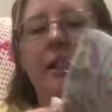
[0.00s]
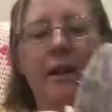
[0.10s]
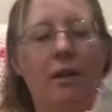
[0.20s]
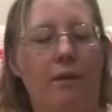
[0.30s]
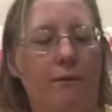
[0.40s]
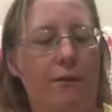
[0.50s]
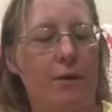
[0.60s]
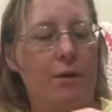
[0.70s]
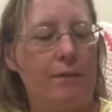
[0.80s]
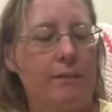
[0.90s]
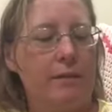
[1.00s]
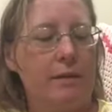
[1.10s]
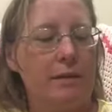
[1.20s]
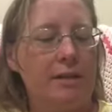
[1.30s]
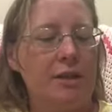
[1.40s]
I got from
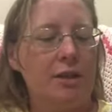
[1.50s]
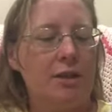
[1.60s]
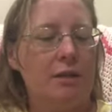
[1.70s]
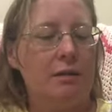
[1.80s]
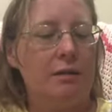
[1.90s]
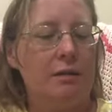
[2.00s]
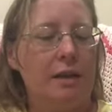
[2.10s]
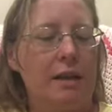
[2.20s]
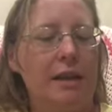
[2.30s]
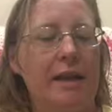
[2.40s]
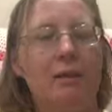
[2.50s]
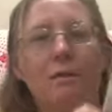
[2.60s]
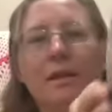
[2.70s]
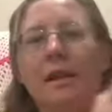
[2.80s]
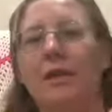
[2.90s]
Stitch and
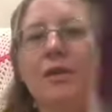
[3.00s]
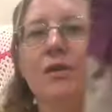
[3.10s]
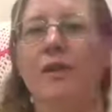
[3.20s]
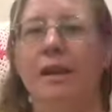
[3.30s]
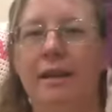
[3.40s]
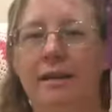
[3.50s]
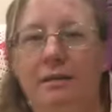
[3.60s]
Needles in Australia.